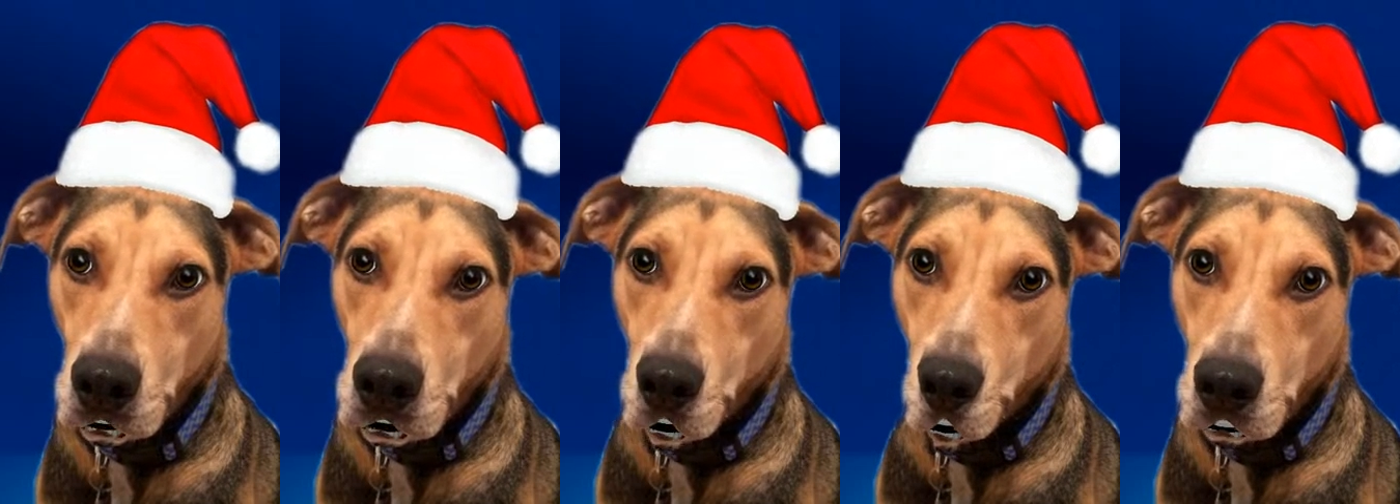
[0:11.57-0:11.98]

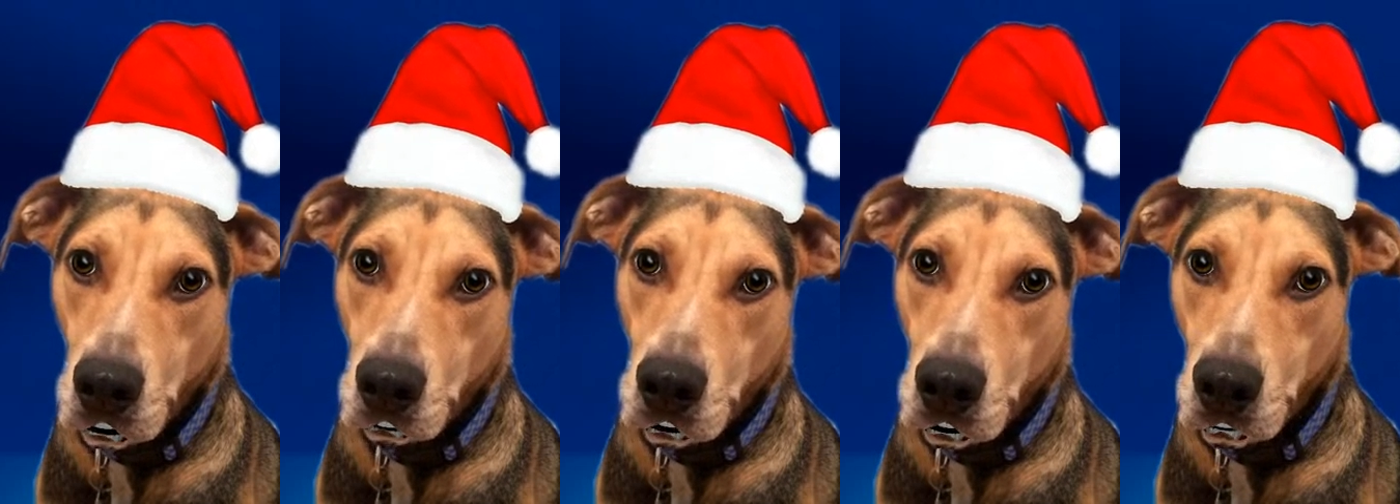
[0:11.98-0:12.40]
wish
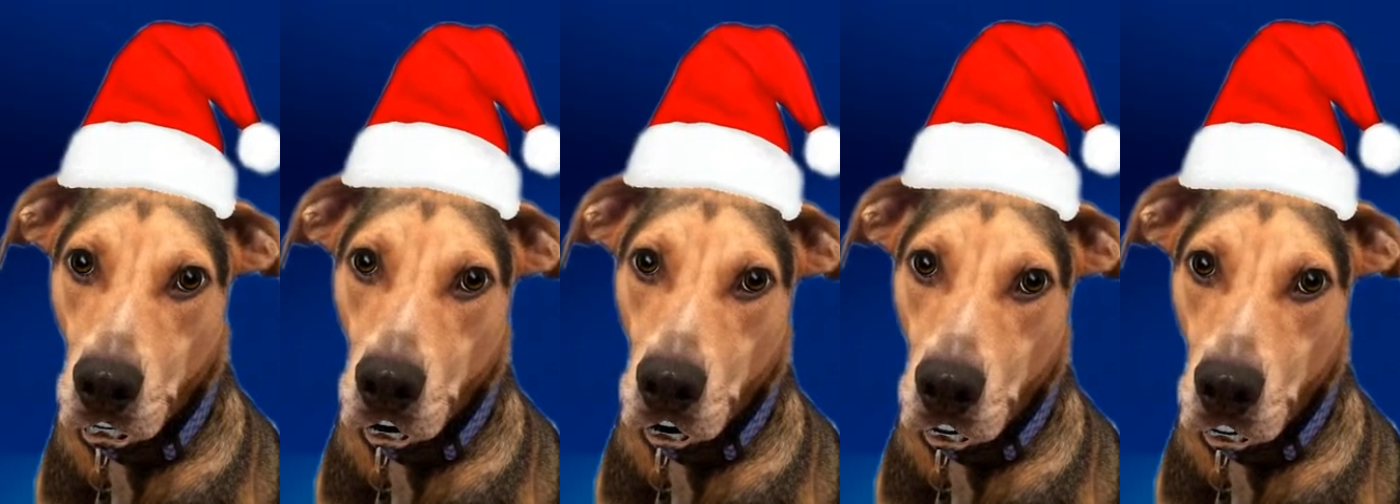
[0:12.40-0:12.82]
you and your
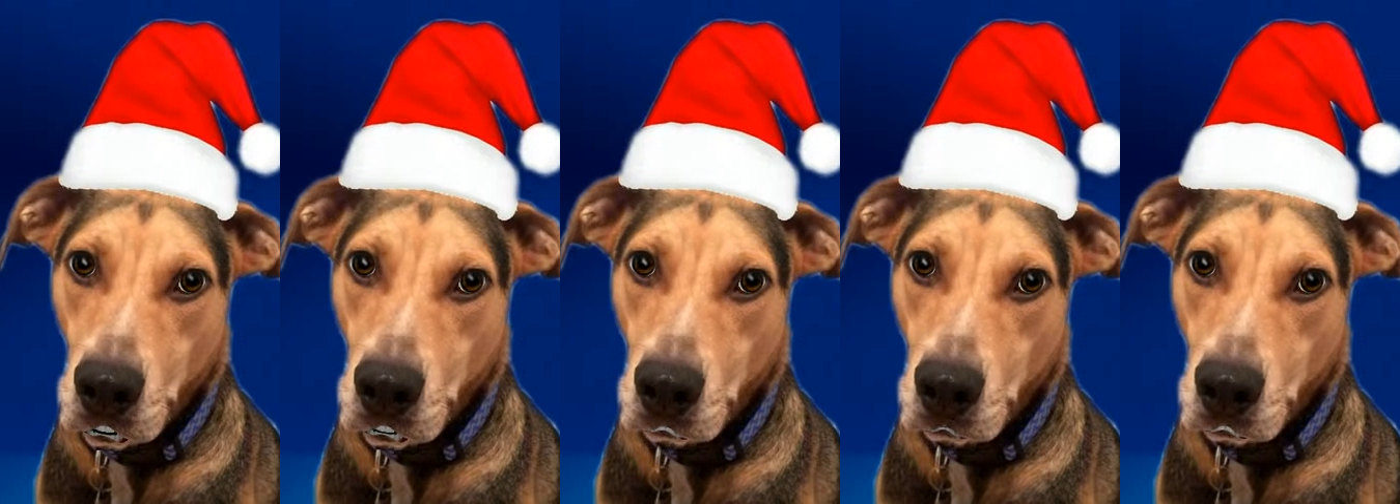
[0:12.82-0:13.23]

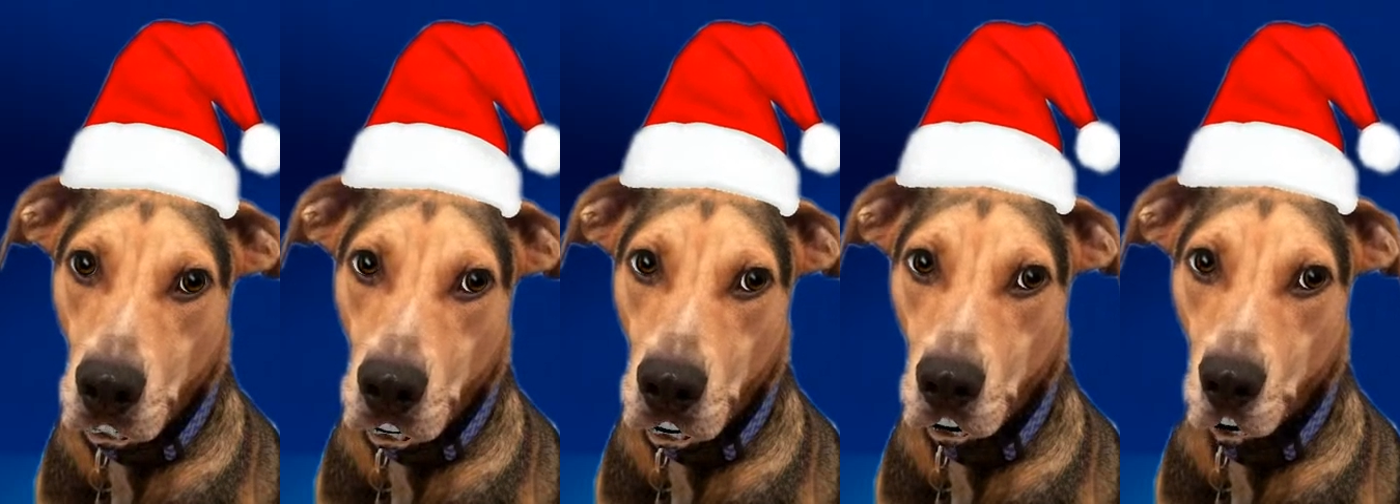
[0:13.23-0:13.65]
family,
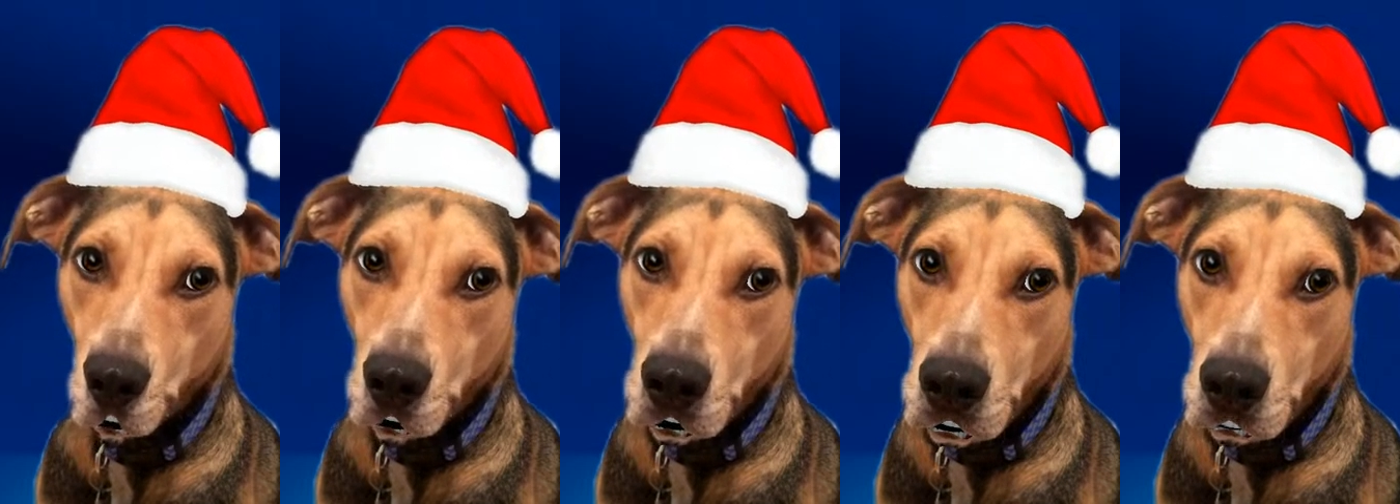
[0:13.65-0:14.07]
my
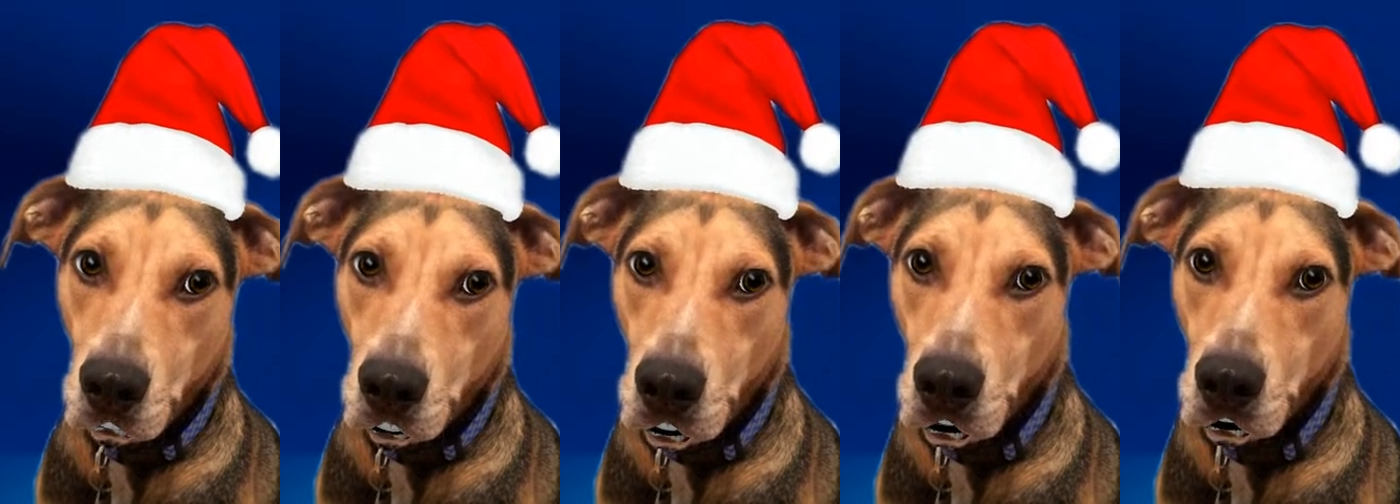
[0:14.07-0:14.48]
furry
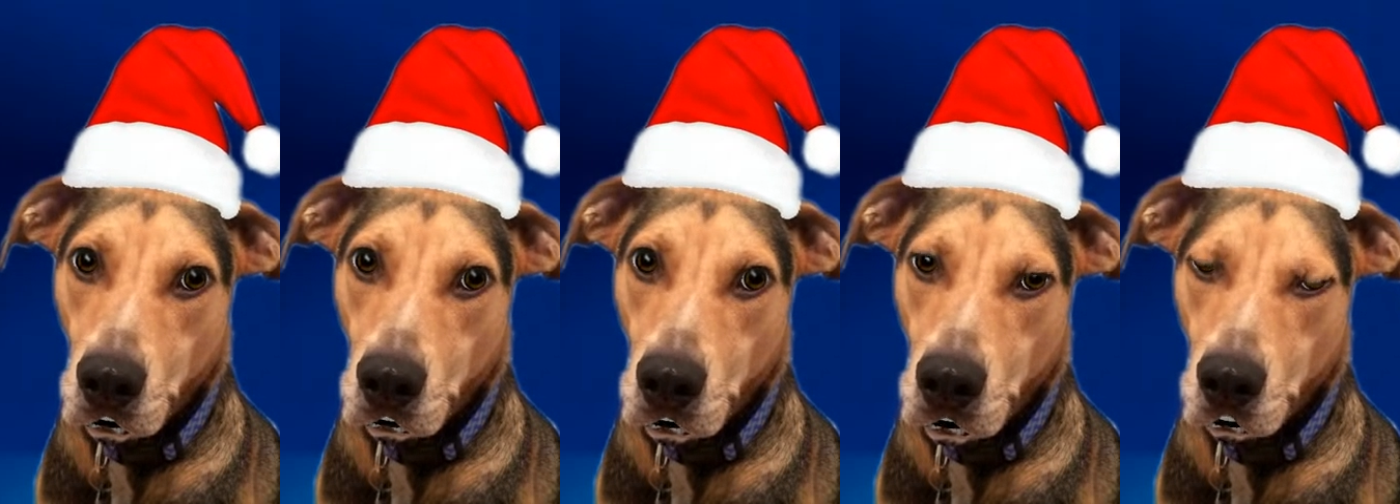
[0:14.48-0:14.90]

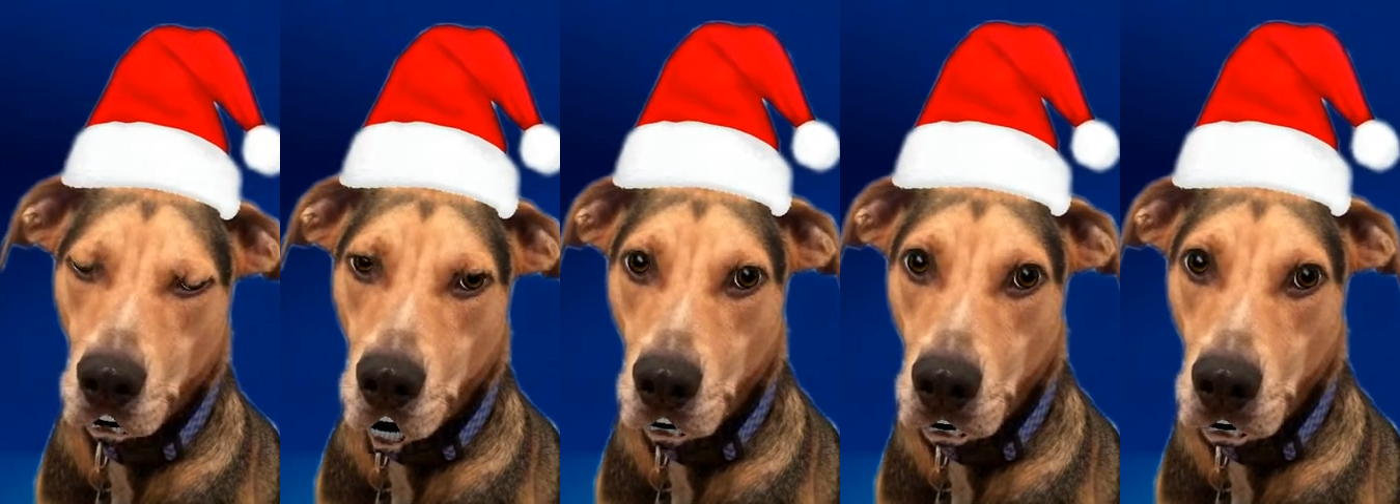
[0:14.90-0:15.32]
pals
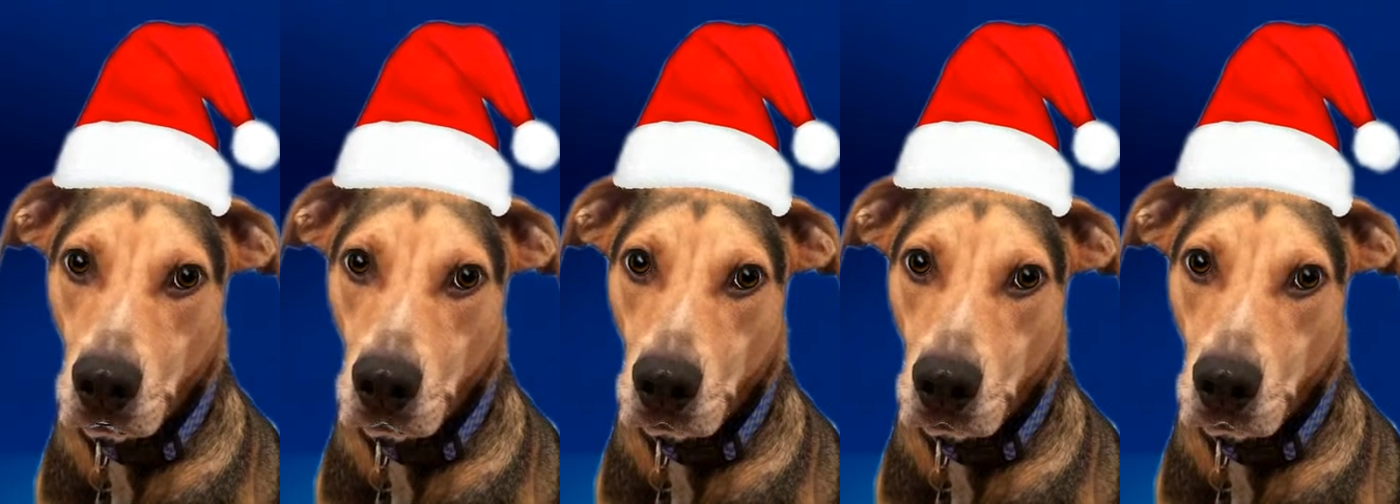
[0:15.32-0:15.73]
included,